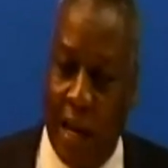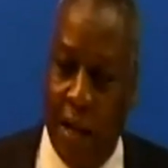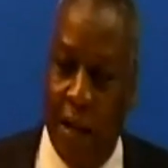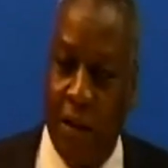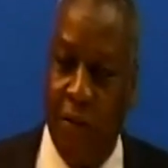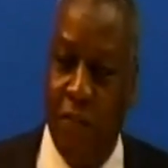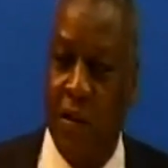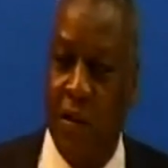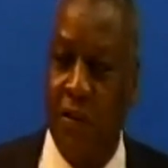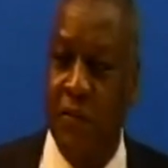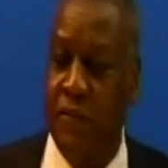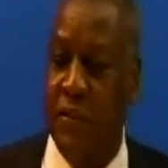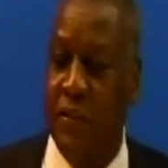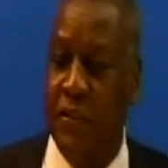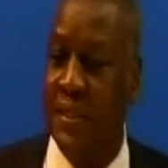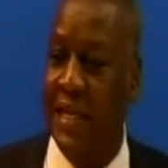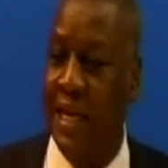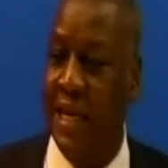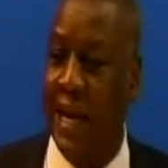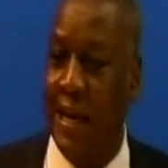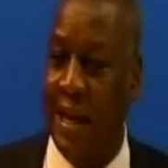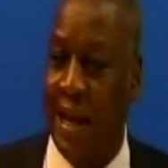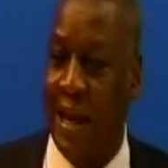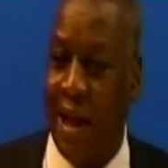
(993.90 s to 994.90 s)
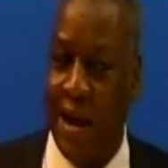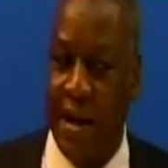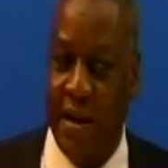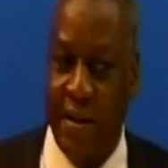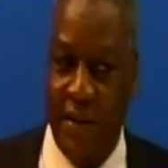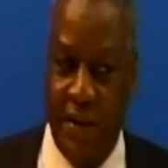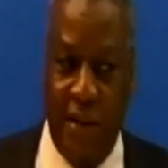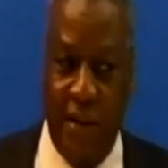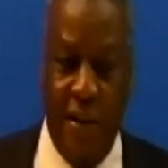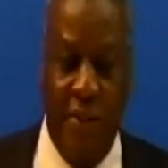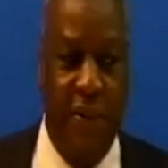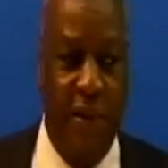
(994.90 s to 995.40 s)
what was the
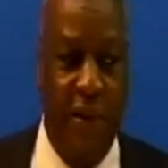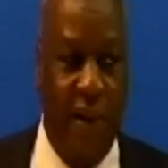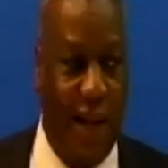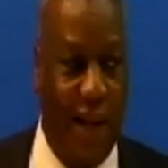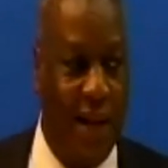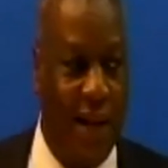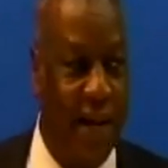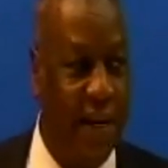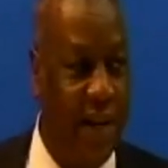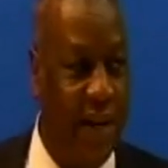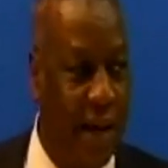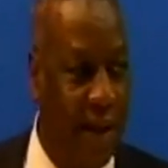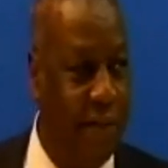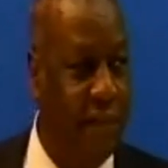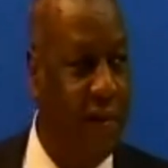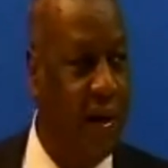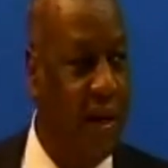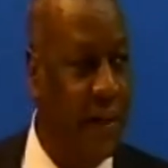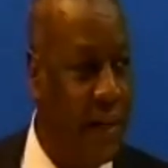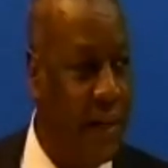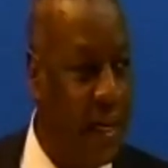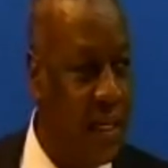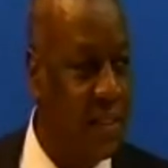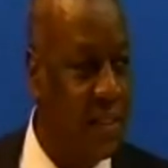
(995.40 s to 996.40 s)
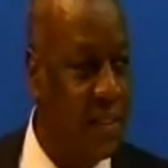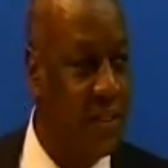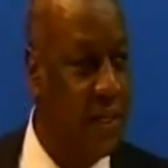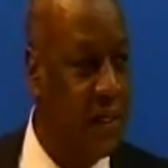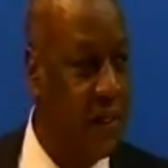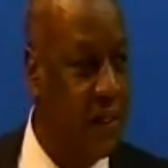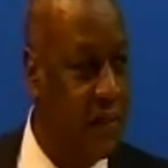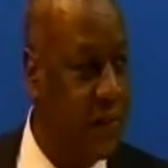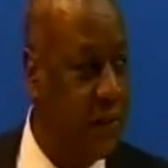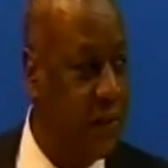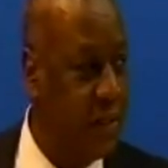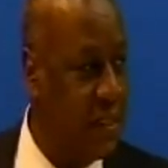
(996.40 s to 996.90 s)
idea behind having a national
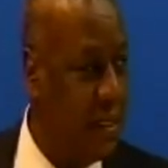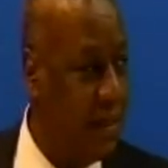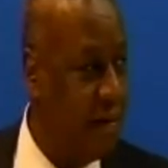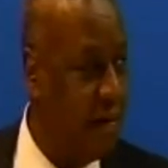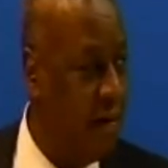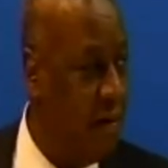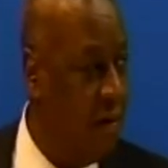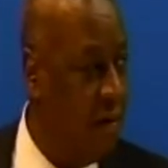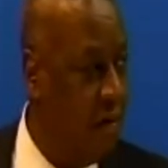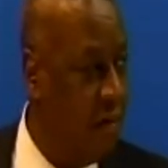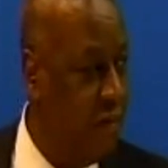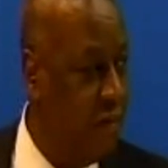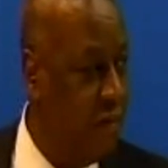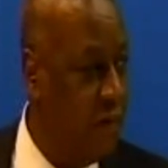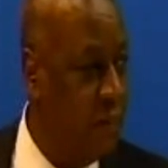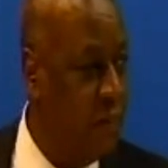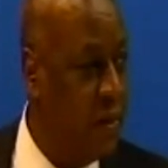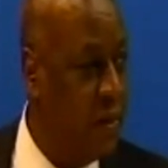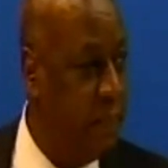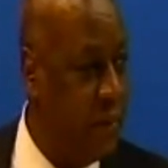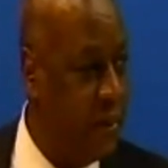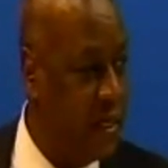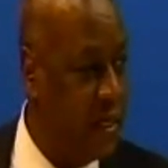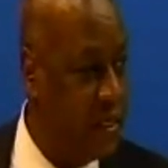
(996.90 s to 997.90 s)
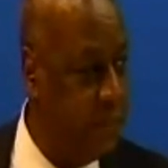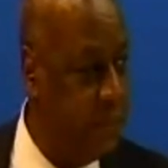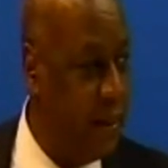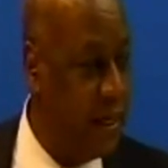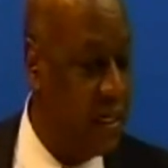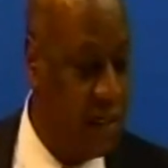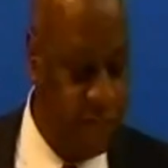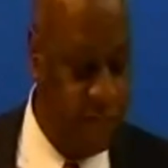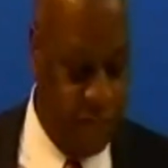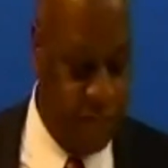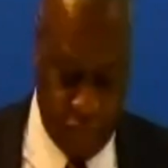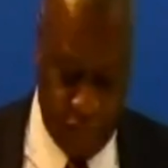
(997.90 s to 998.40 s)
security from the
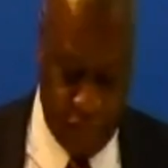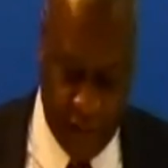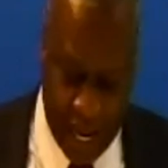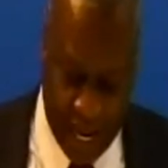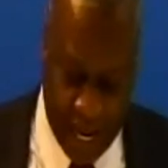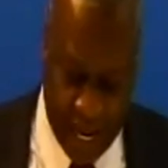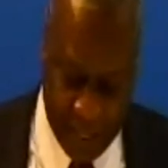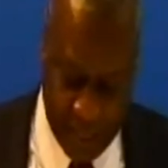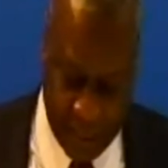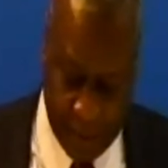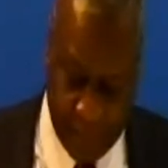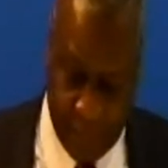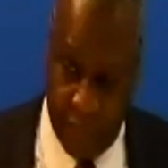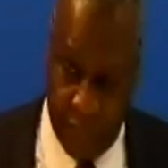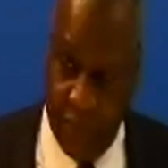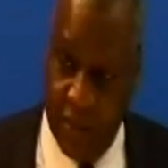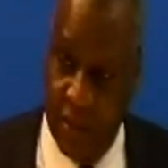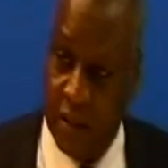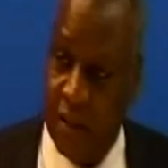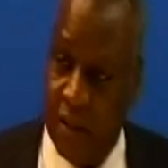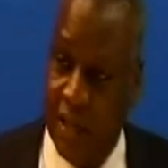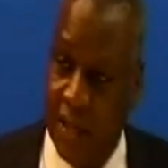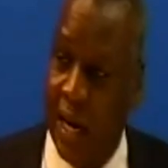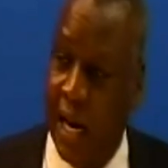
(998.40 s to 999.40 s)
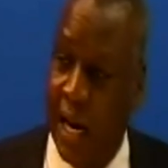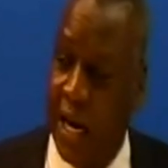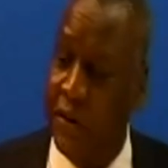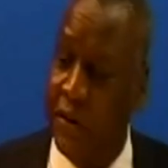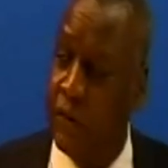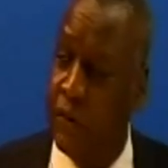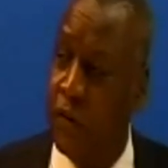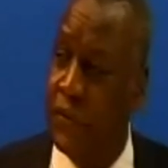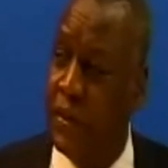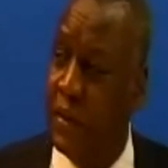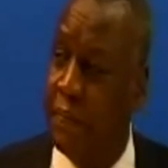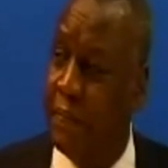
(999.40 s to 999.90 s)
perspective of Ghana. I
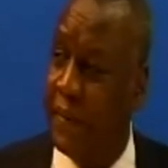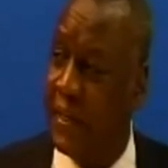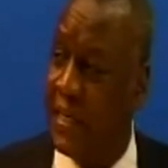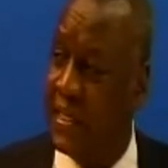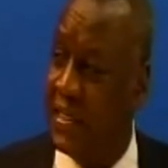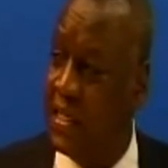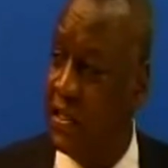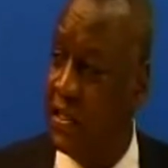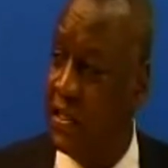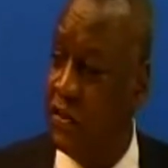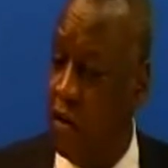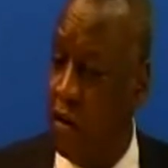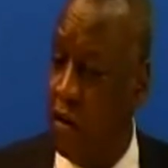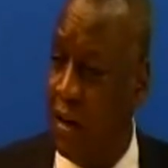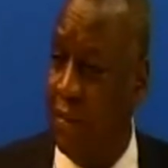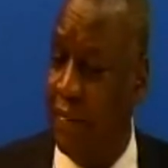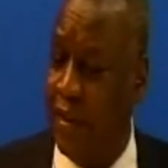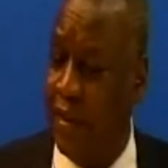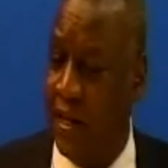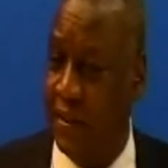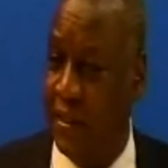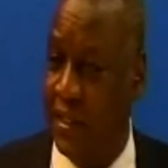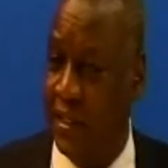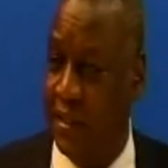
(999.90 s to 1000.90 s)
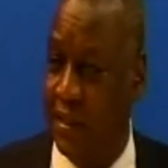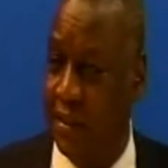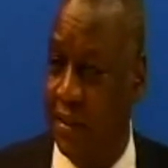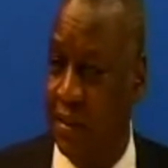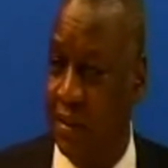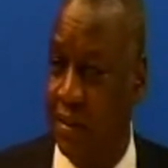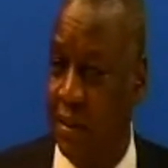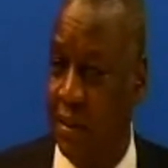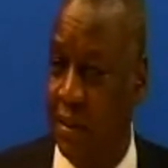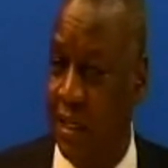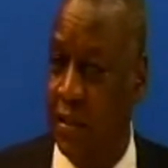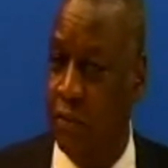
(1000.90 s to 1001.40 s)
know the president talked about it,
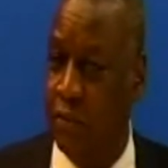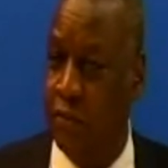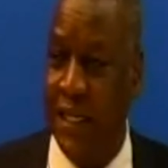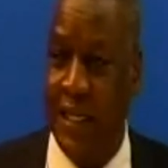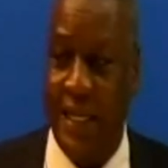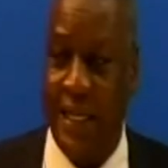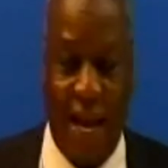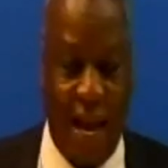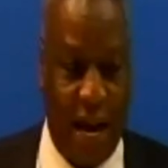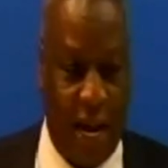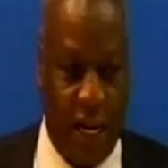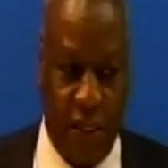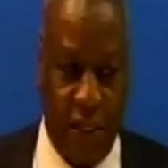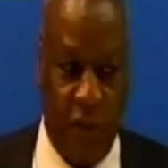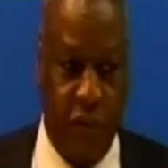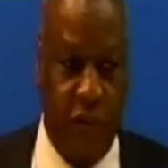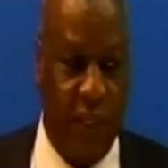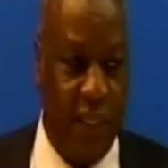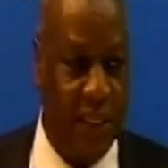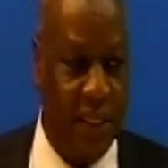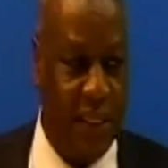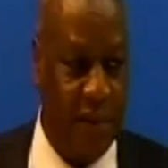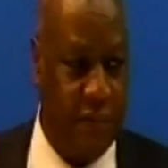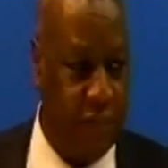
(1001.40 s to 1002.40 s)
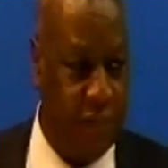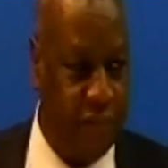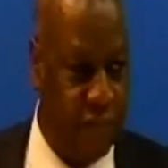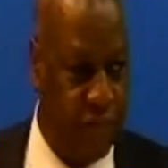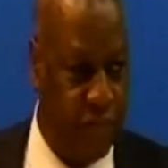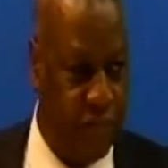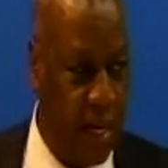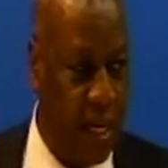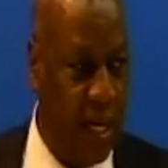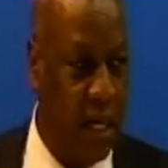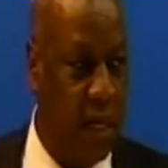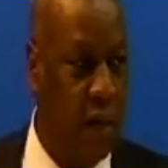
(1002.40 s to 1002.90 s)
and he articulated
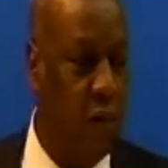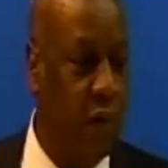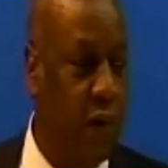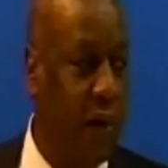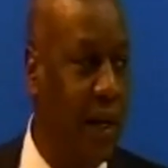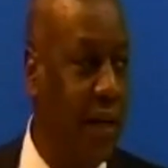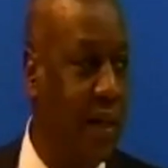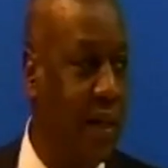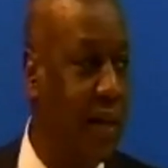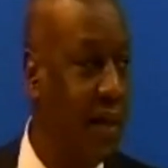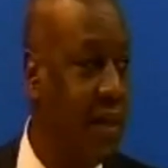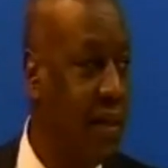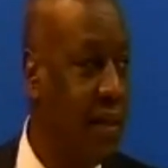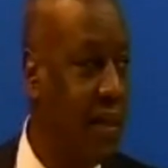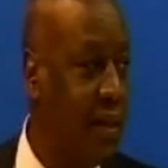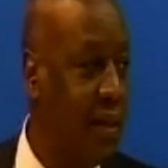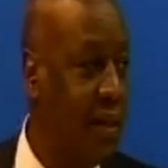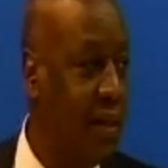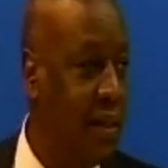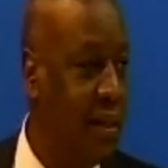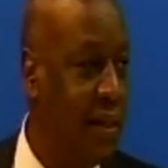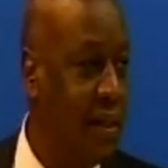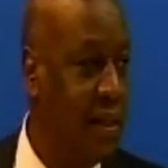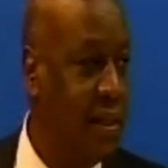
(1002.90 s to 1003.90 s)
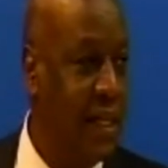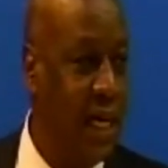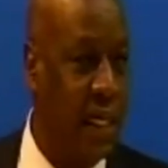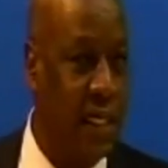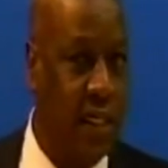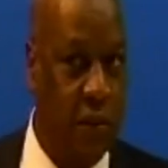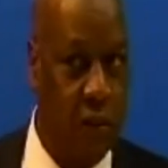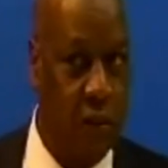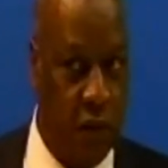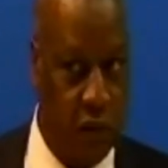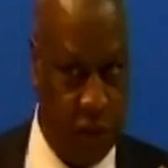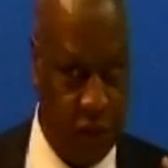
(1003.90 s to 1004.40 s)
very well that
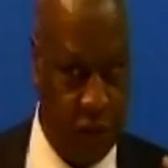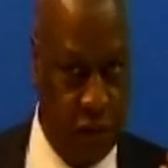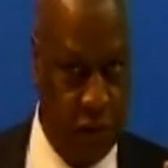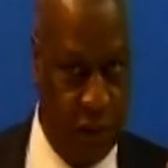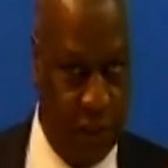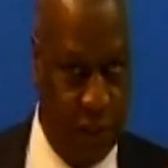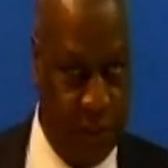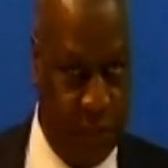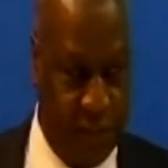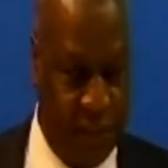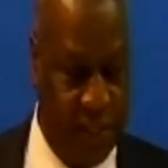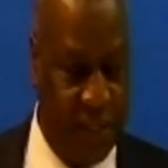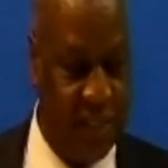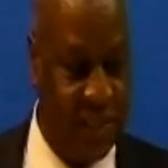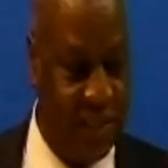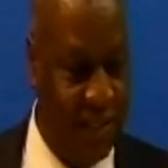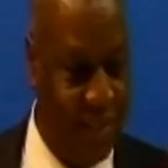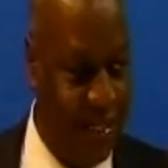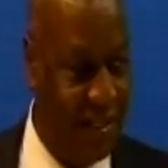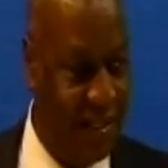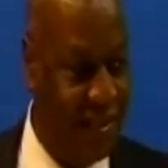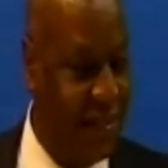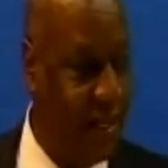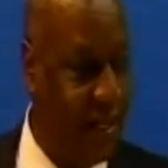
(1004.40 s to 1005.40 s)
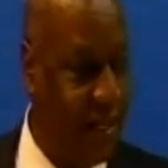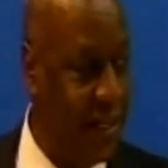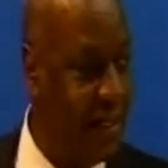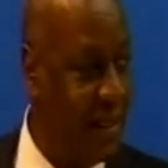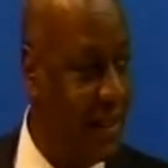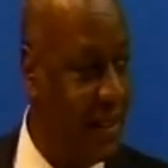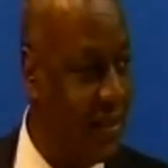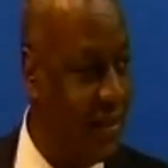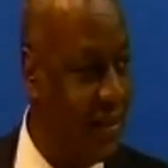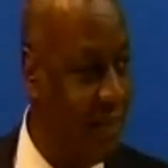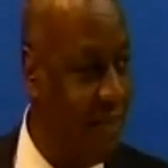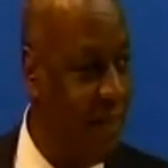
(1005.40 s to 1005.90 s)
in order to address these
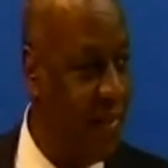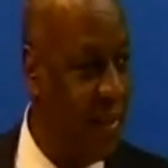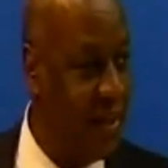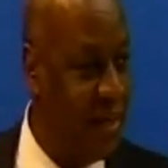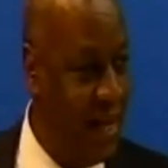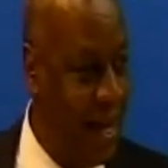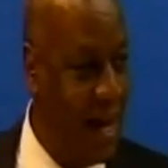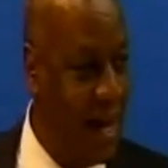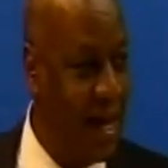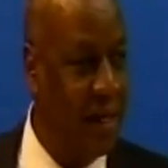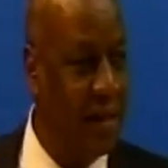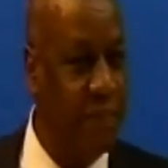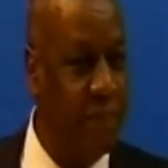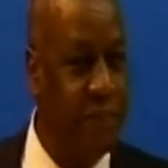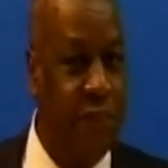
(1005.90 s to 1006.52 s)
challenges, Ghana